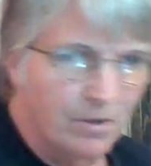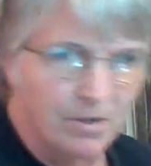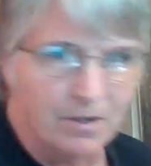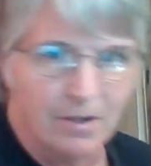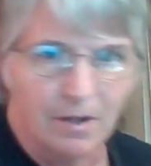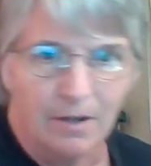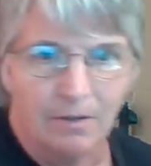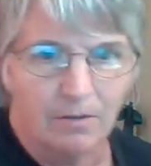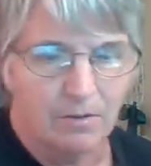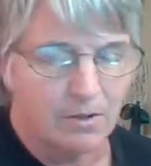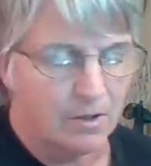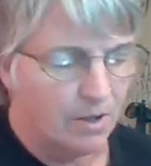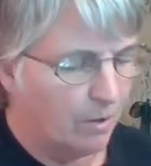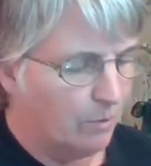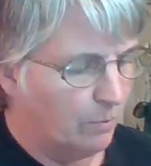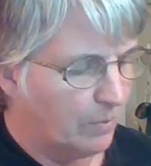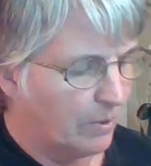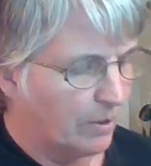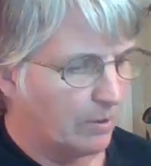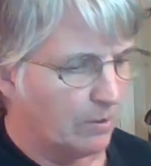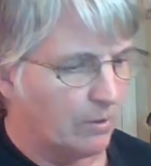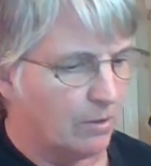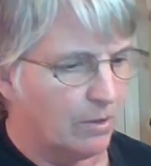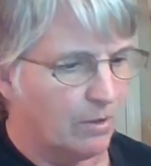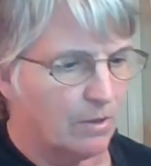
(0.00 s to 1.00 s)
sales. Oh my
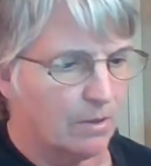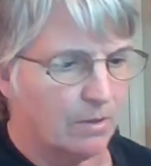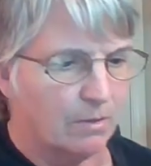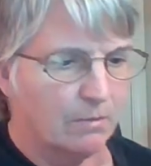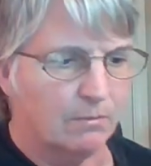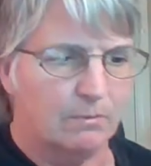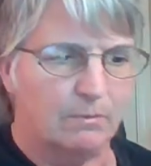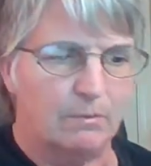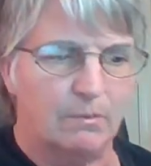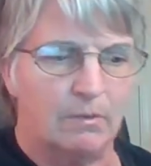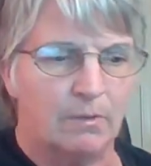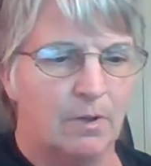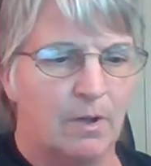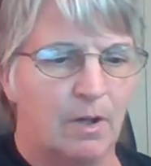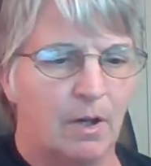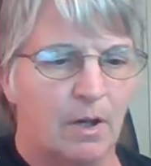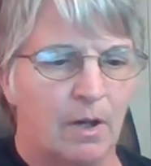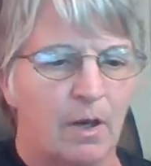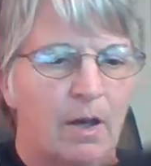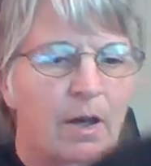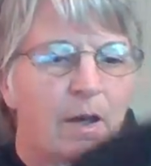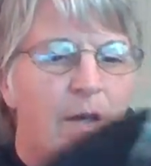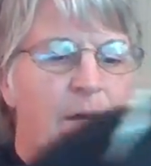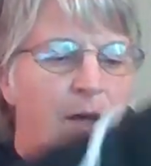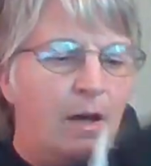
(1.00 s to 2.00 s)
goodness.
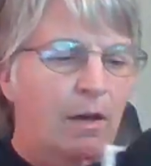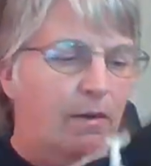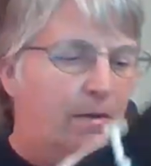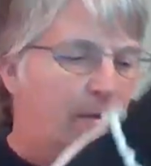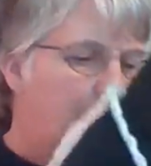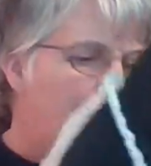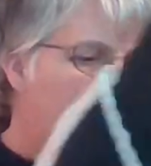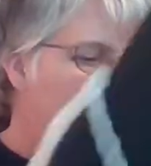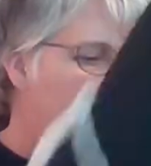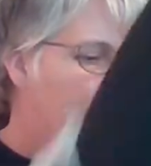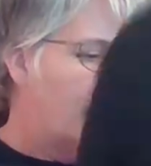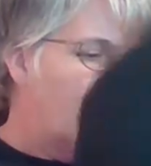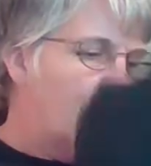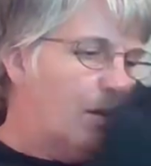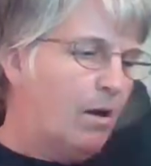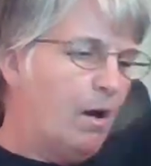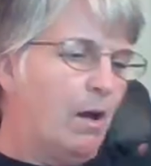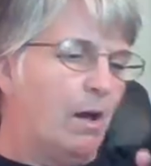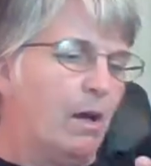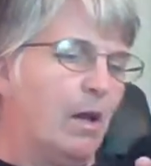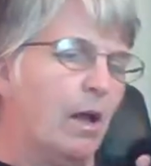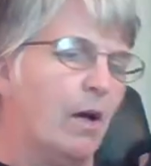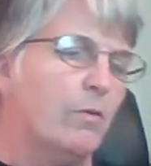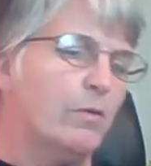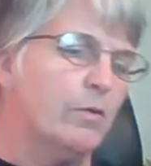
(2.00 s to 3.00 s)
Yes,
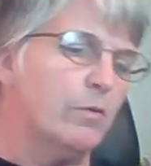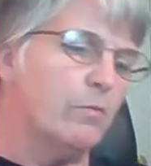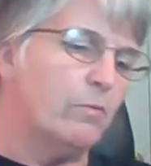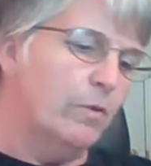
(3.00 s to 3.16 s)
I was